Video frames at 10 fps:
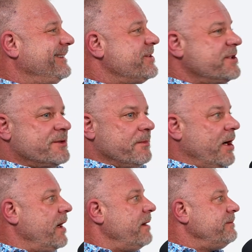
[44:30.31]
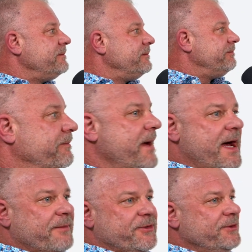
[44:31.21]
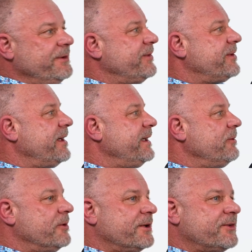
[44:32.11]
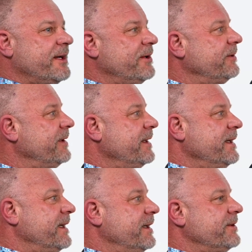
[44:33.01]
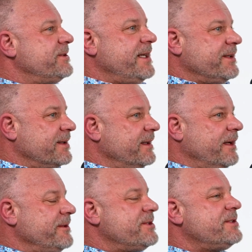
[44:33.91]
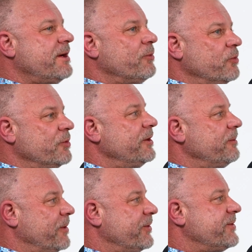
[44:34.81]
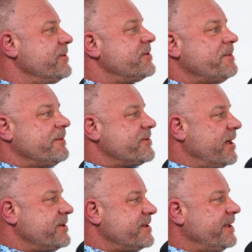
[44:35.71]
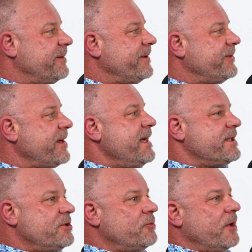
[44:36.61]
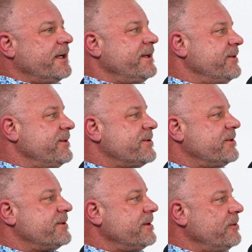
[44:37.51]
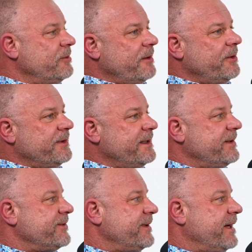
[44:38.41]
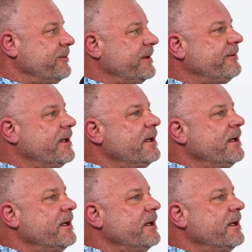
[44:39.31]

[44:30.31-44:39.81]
She's a mom, absolutely stunning, works out. She's a real person, used to be a massage therapist. She'll walk you through the store saying, well, how about this or that and whatever.